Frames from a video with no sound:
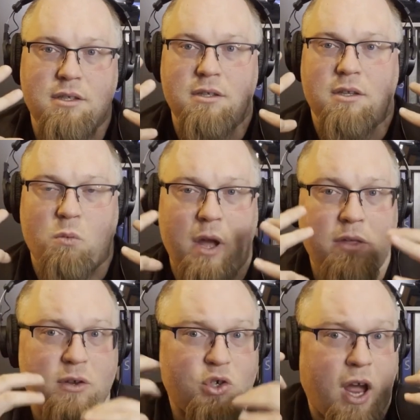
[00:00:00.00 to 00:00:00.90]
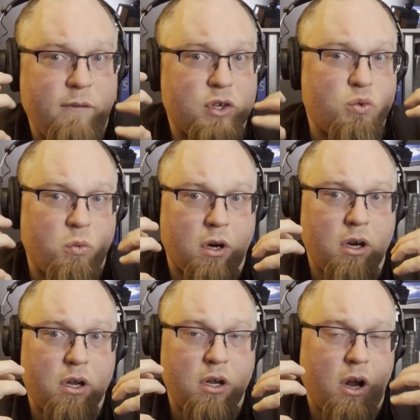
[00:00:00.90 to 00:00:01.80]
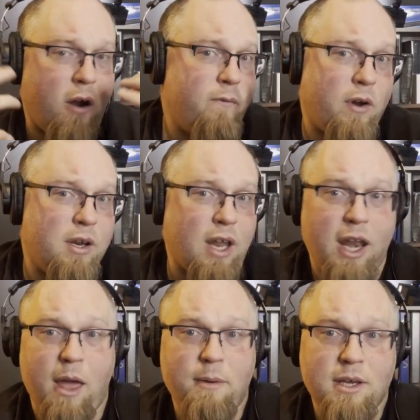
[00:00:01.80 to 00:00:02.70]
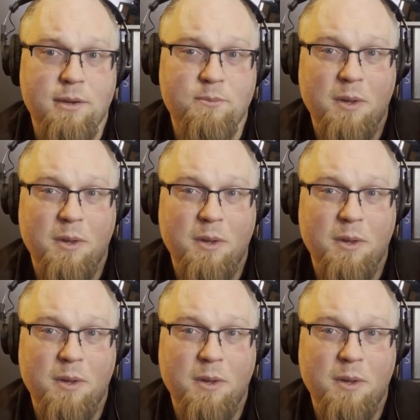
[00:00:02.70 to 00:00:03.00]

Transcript: the way the drivers work are very dynamic.